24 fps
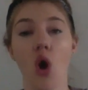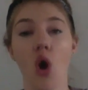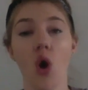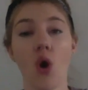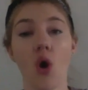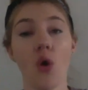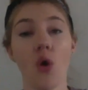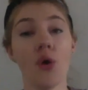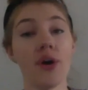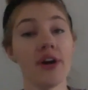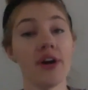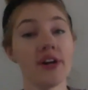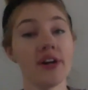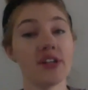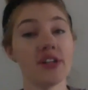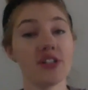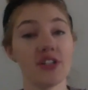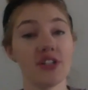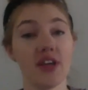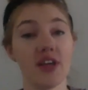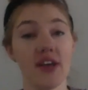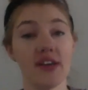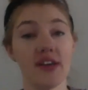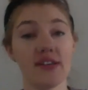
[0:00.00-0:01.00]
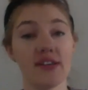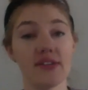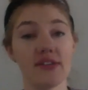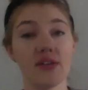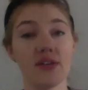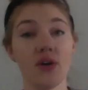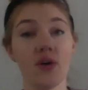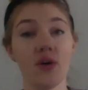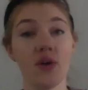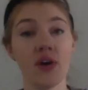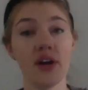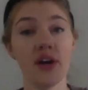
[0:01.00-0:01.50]
Oranges,
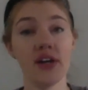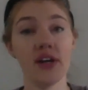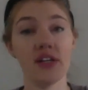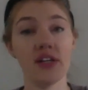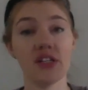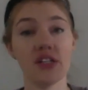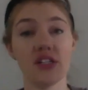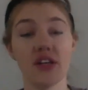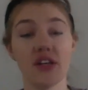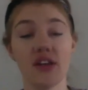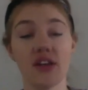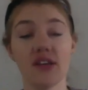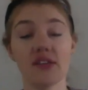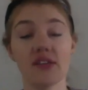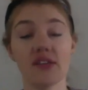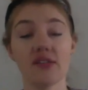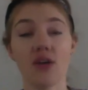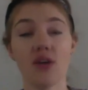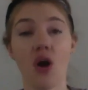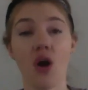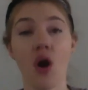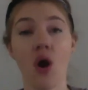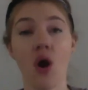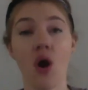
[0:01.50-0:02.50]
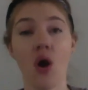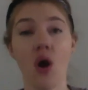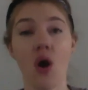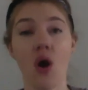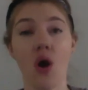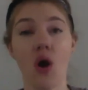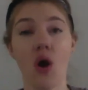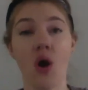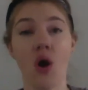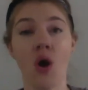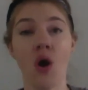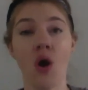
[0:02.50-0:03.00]
oranges, oh,
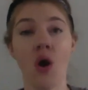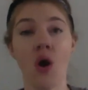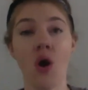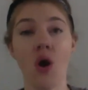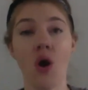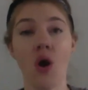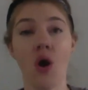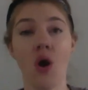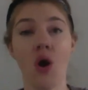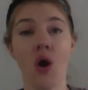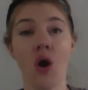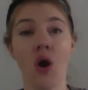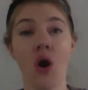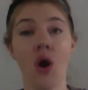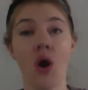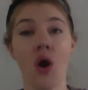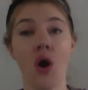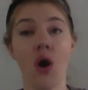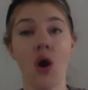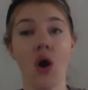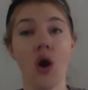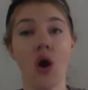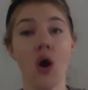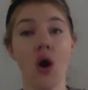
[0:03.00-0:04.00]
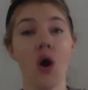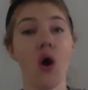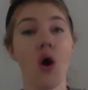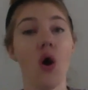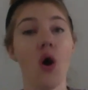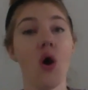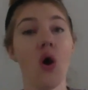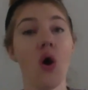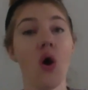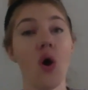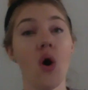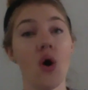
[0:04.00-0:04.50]
oh, oh.
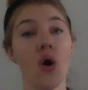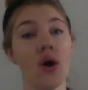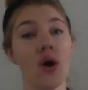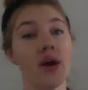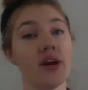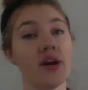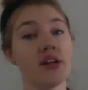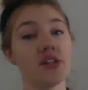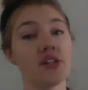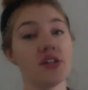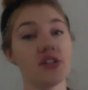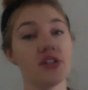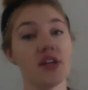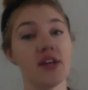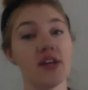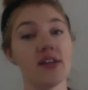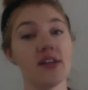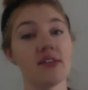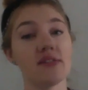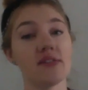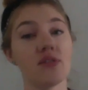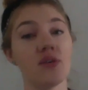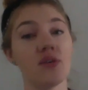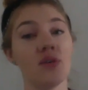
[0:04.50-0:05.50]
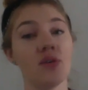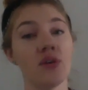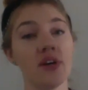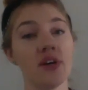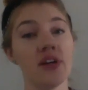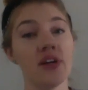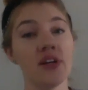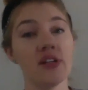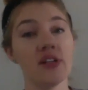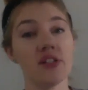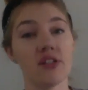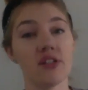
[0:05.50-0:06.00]
Oranges,
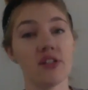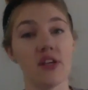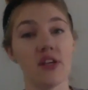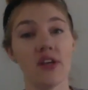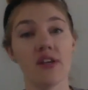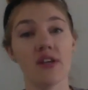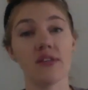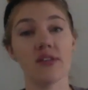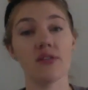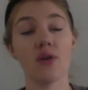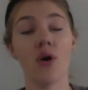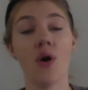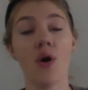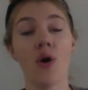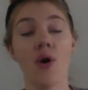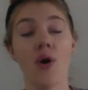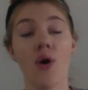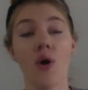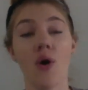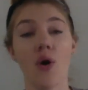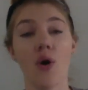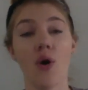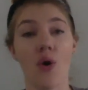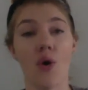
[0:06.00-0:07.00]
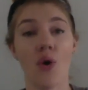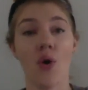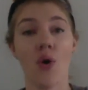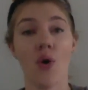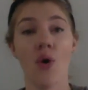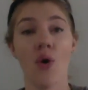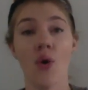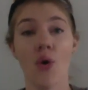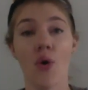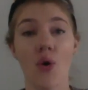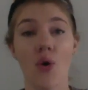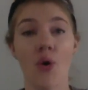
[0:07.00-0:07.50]
oranges, oh, oh,
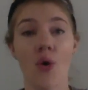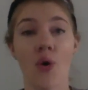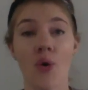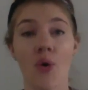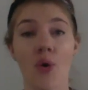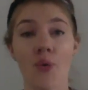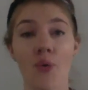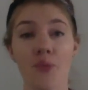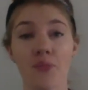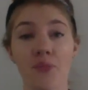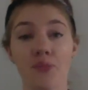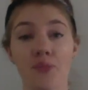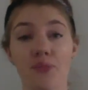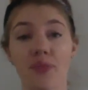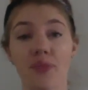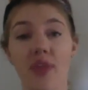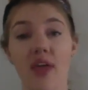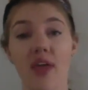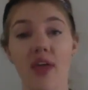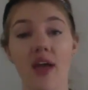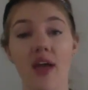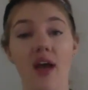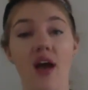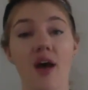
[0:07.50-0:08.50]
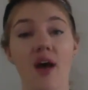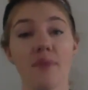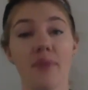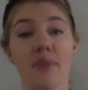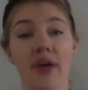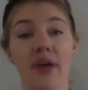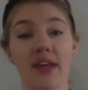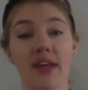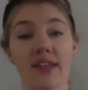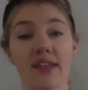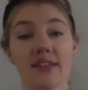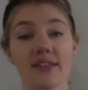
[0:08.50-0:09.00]
oh.
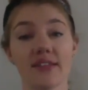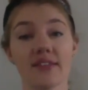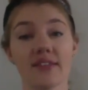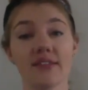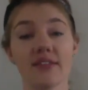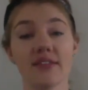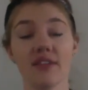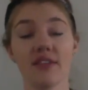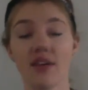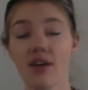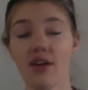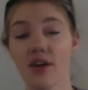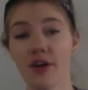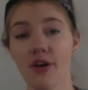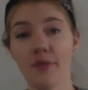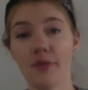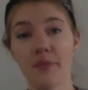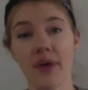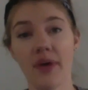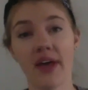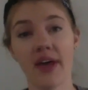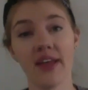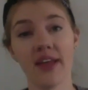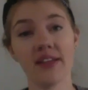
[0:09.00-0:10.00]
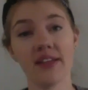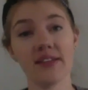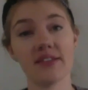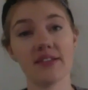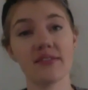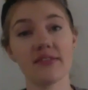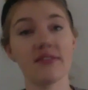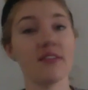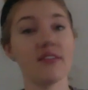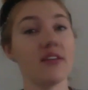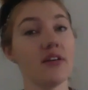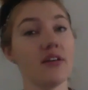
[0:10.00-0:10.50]
Pencil,
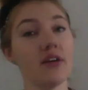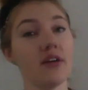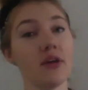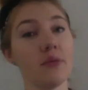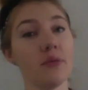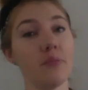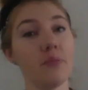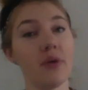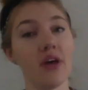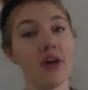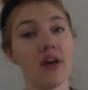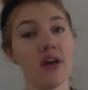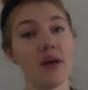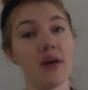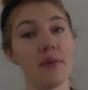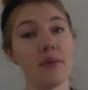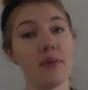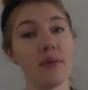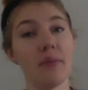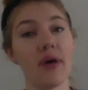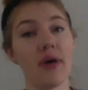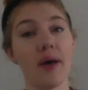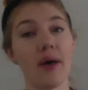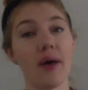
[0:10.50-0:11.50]
pencil, p -p -p